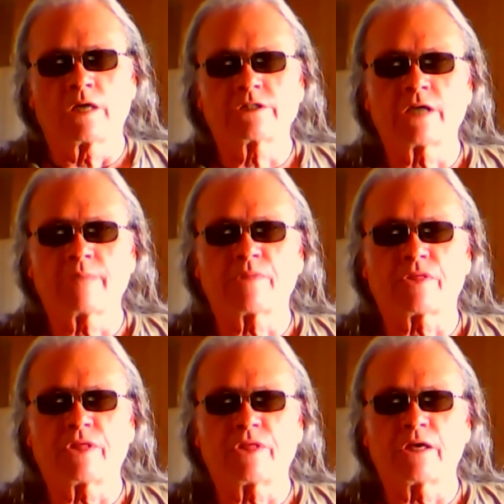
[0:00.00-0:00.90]
type of
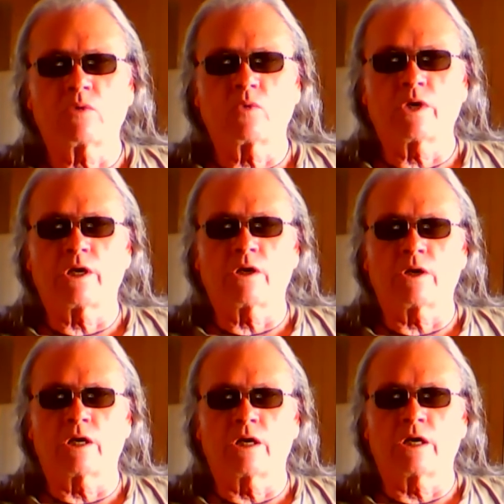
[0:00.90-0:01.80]
thing
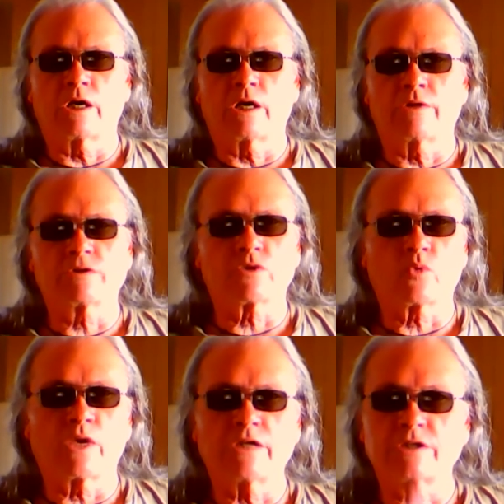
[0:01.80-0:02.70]
where there's a
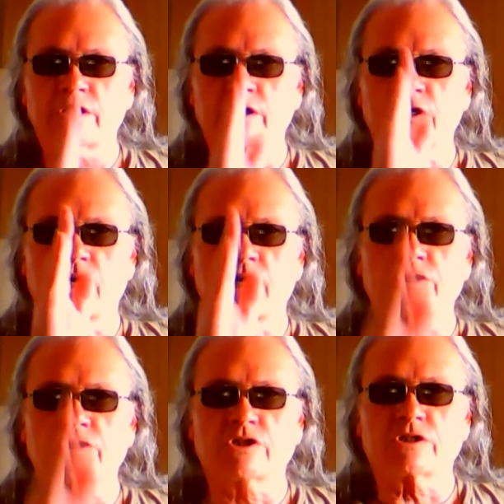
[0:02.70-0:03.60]
raising of
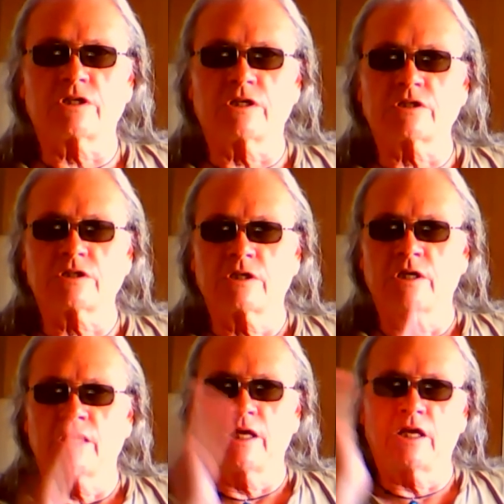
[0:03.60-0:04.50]
consciousness.
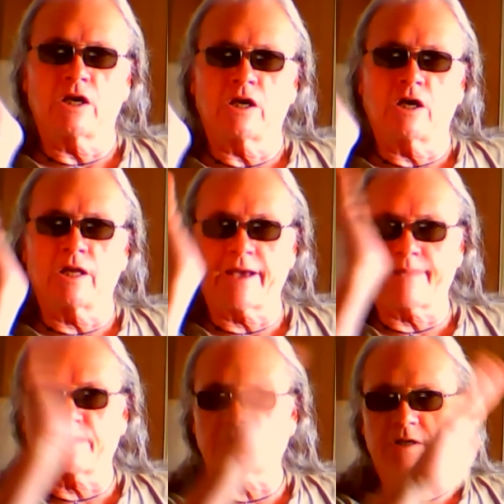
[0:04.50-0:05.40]
It all
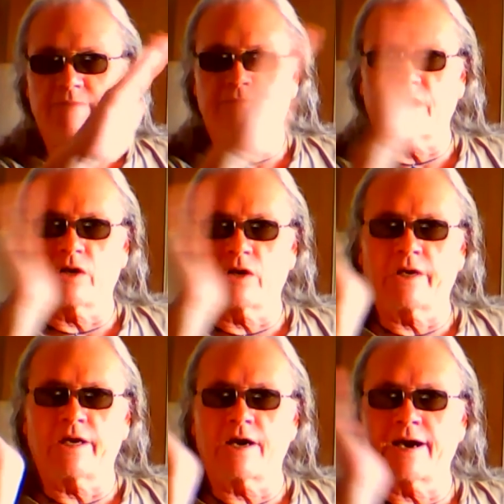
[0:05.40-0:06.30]
happens on a
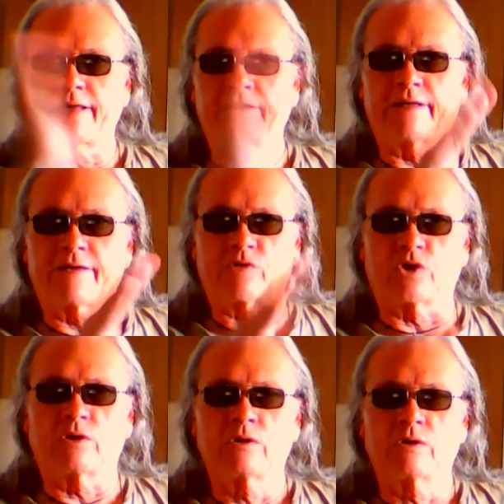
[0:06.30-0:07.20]
very high
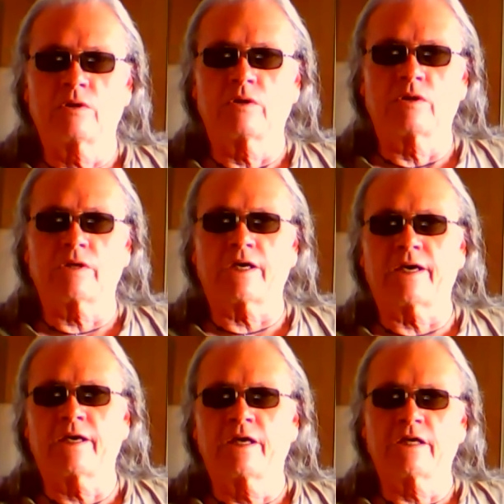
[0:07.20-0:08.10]
level.
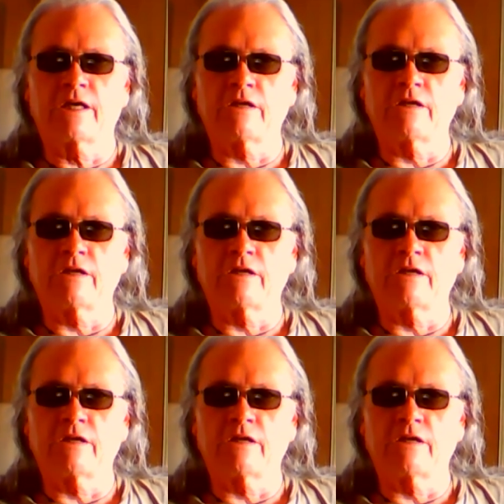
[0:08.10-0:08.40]
Okay, can